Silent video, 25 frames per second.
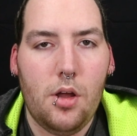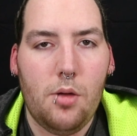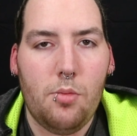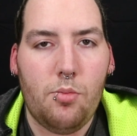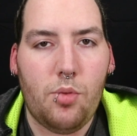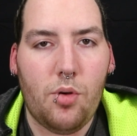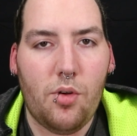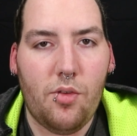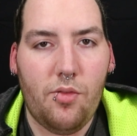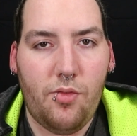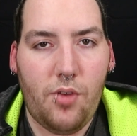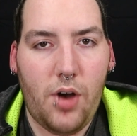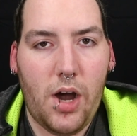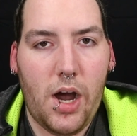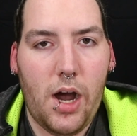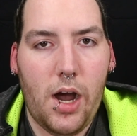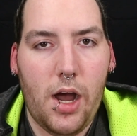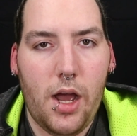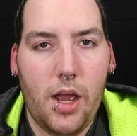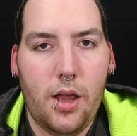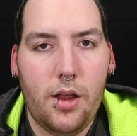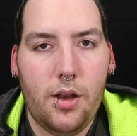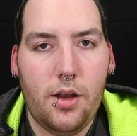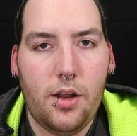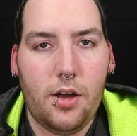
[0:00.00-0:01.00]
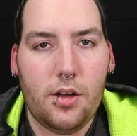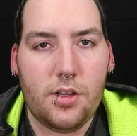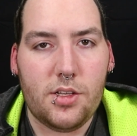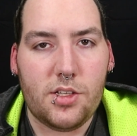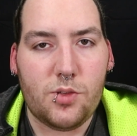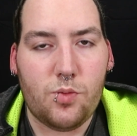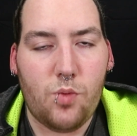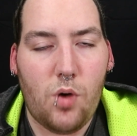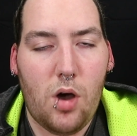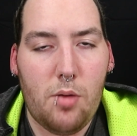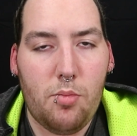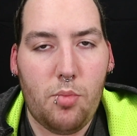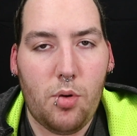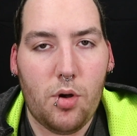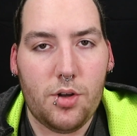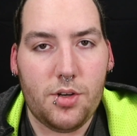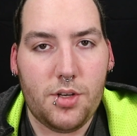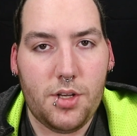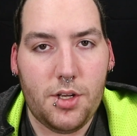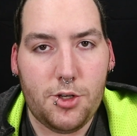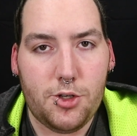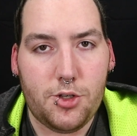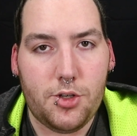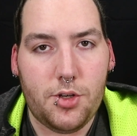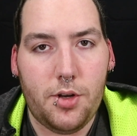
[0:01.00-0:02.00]
provide a swap
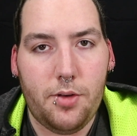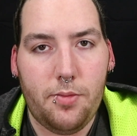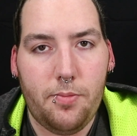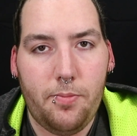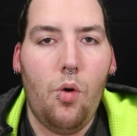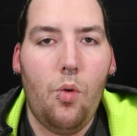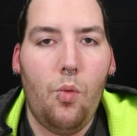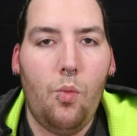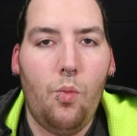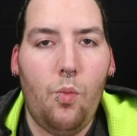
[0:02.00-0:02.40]
partition.